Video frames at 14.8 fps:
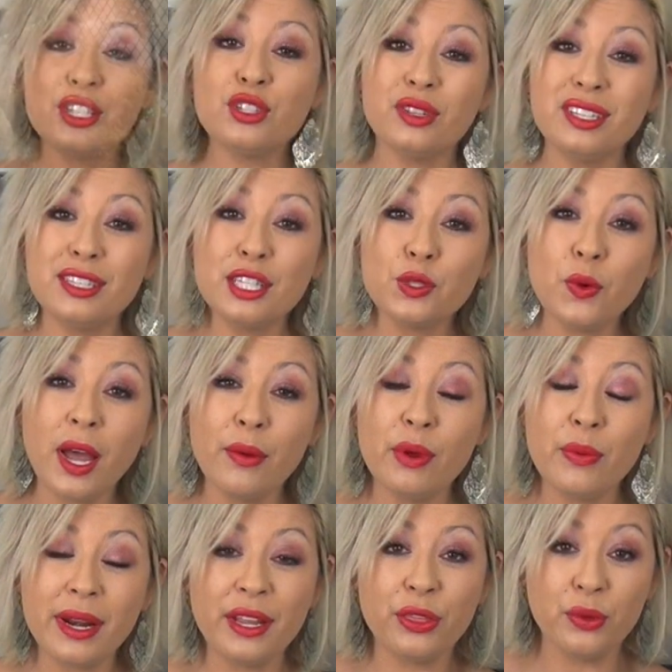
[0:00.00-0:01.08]
So this is why
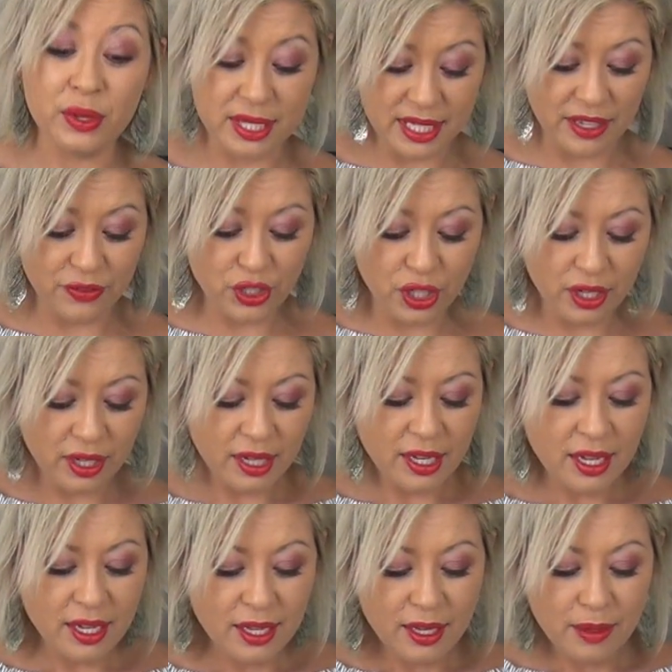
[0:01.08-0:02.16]
we run it through a sifter,
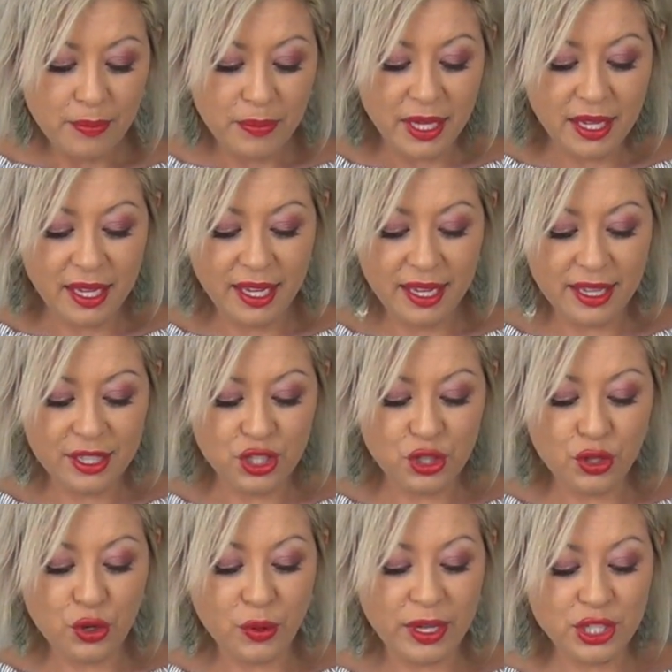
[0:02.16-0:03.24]
because
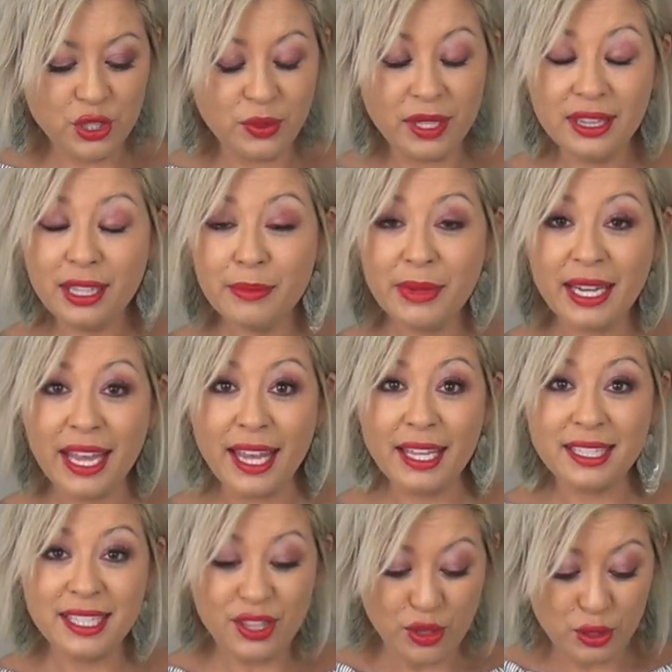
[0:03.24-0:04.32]
you're going to
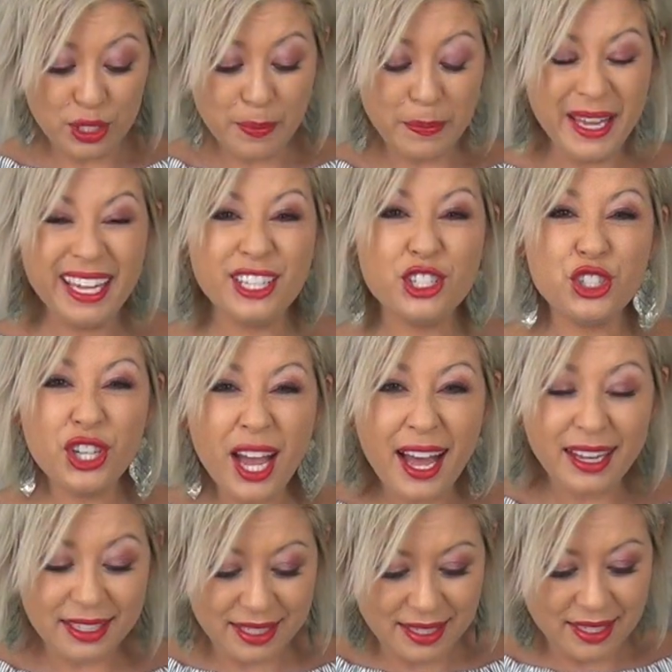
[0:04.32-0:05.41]
eliminate those big
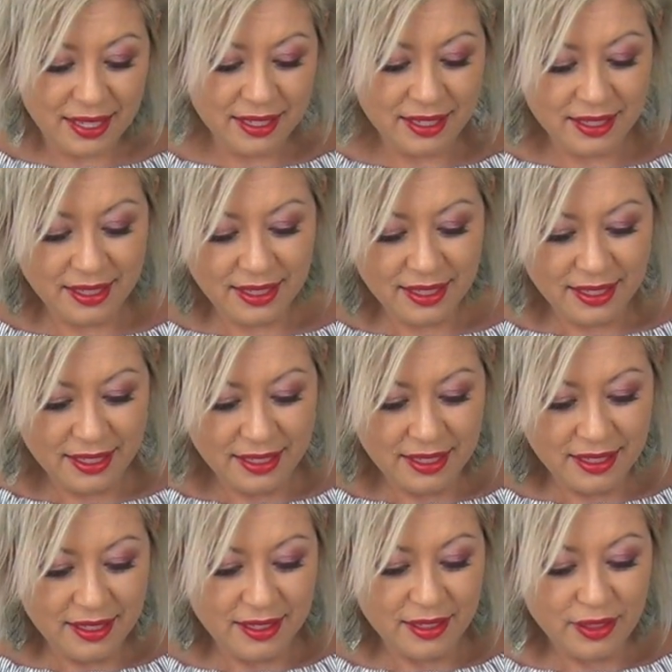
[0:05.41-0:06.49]
chunks
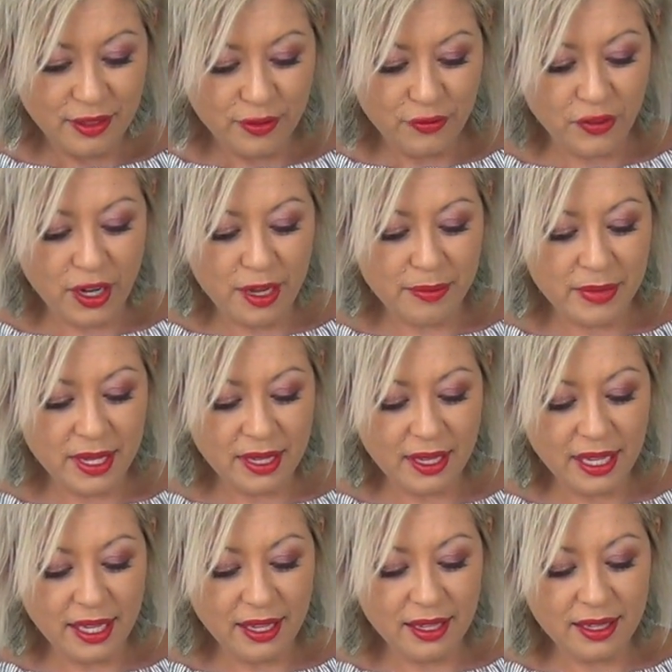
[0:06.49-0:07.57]
from
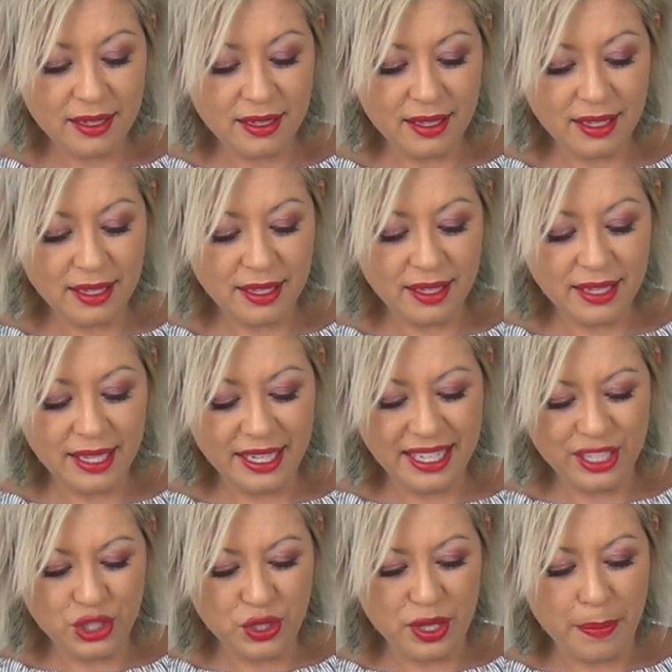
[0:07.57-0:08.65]
getting
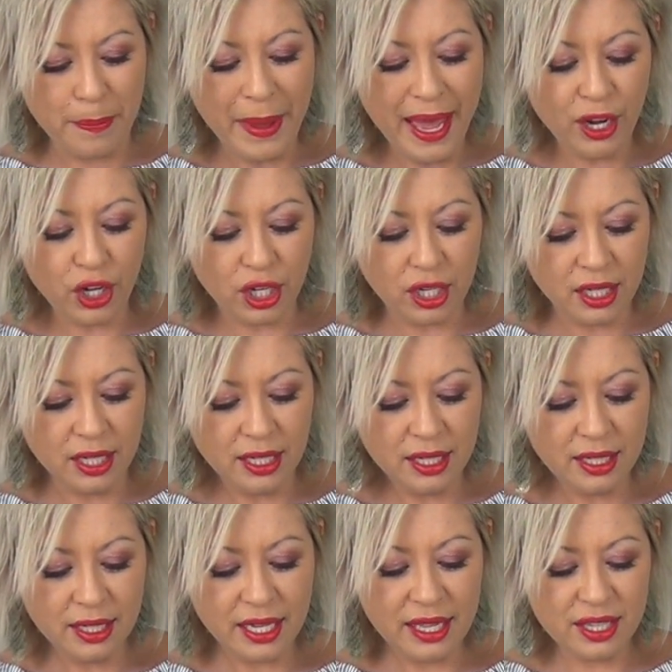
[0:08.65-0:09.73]
into the batter.
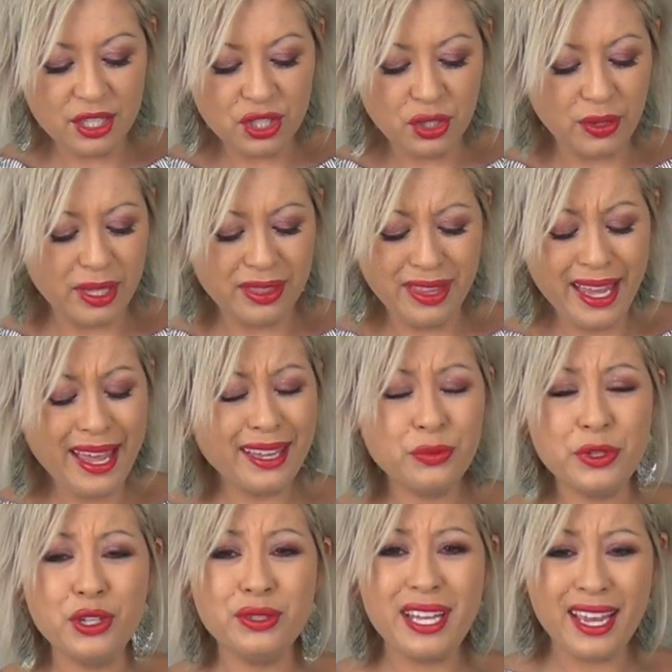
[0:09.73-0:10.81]
And so at the end,
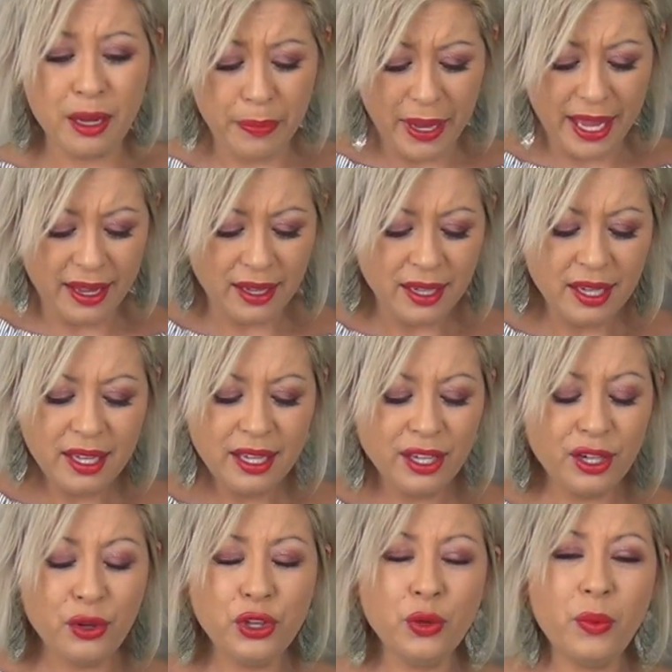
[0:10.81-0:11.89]
when you take a bite,
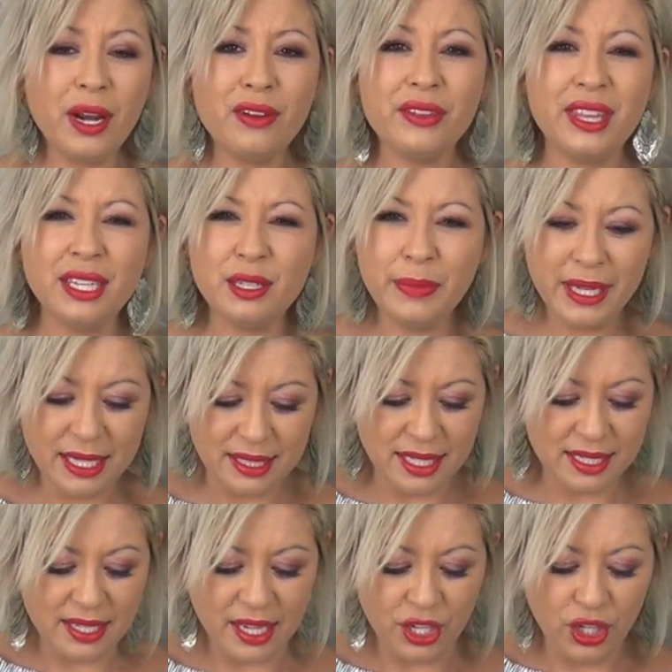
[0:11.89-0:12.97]
you know, you want everything to be
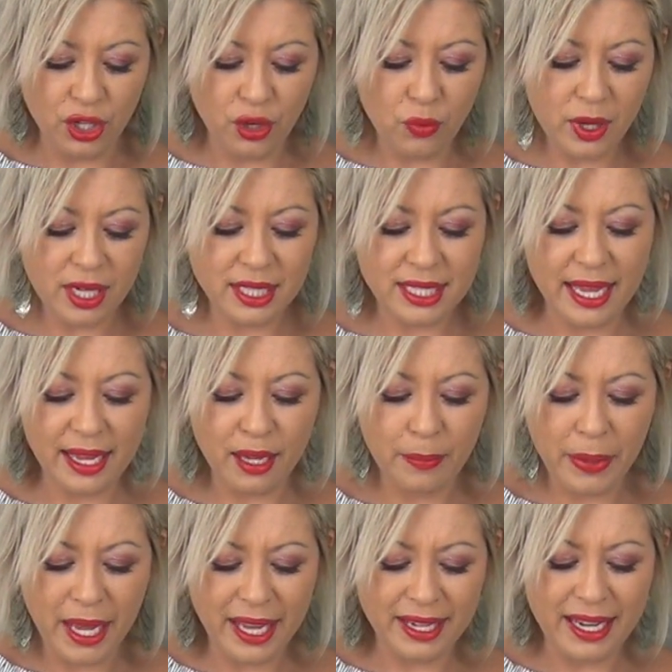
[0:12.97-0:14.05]
consistent. You don't want to take a
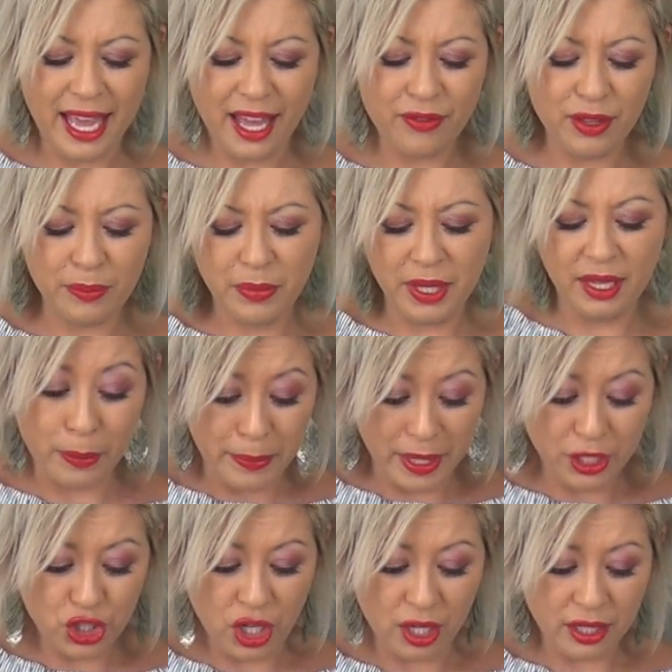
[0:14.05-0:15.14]
bite and have it be a
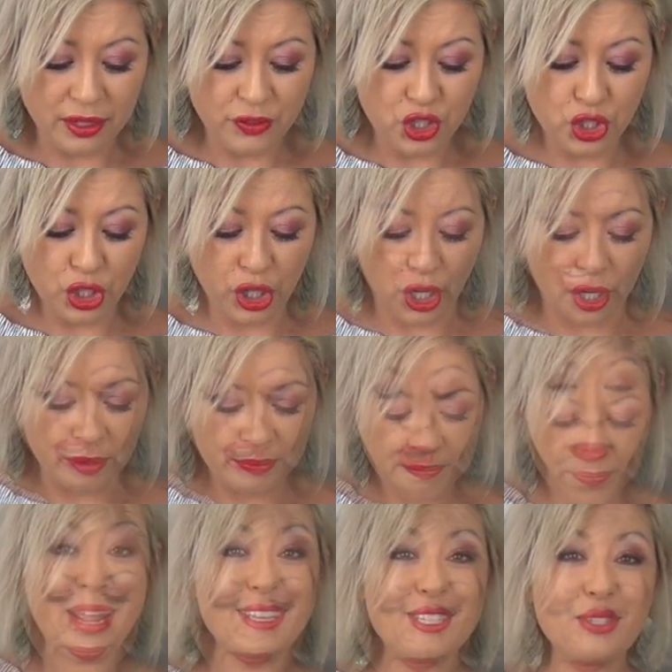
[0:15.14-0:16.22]
big chunk of sugar.
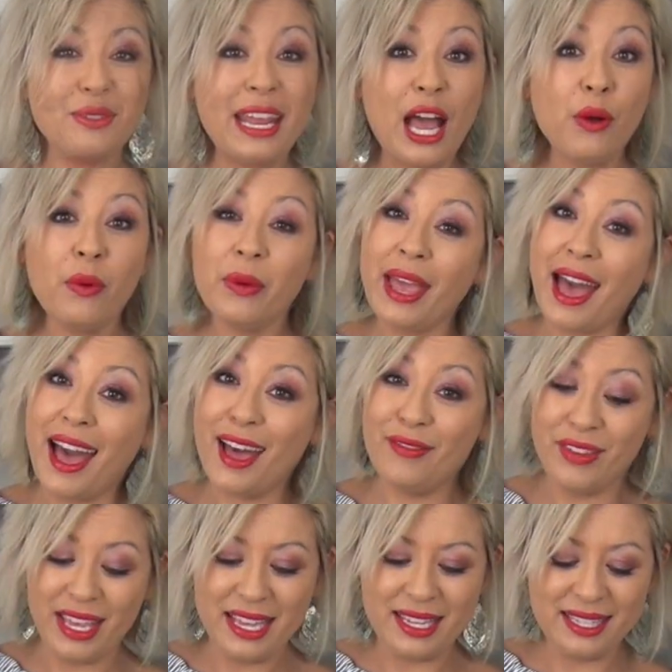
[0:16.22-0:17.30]
All right, so now what we
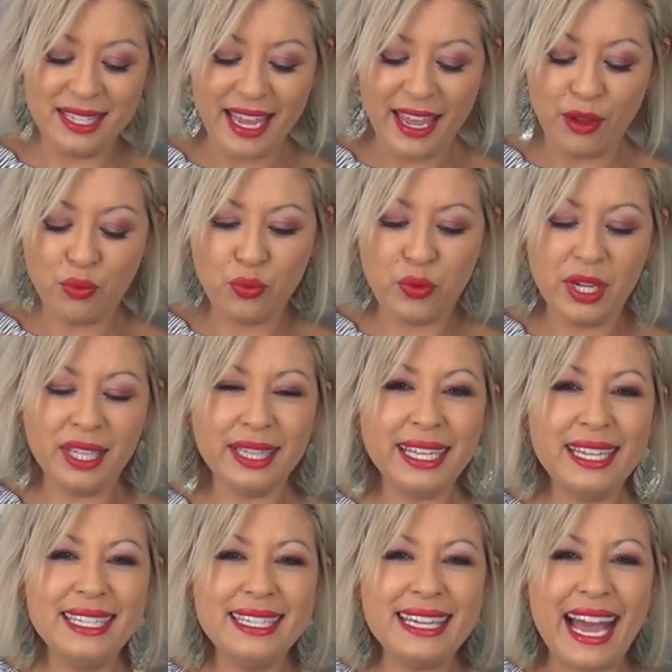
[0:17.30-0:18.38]
have is a
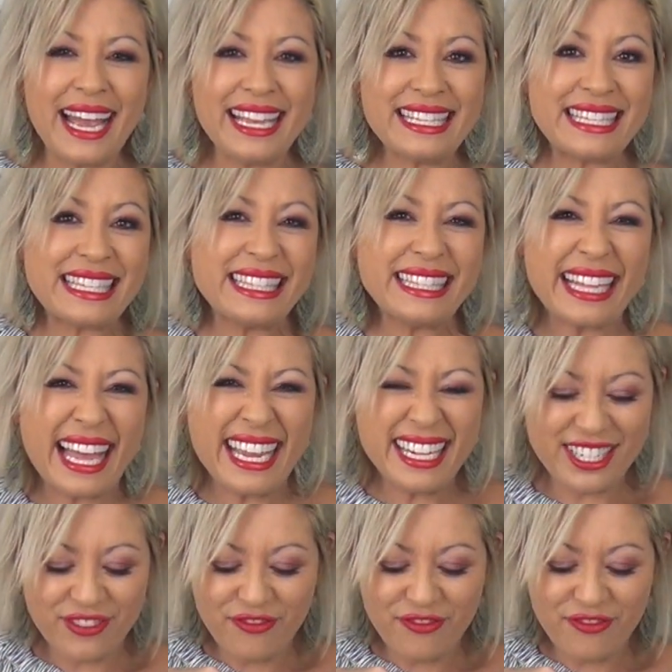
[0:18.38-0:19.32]
really nice, light,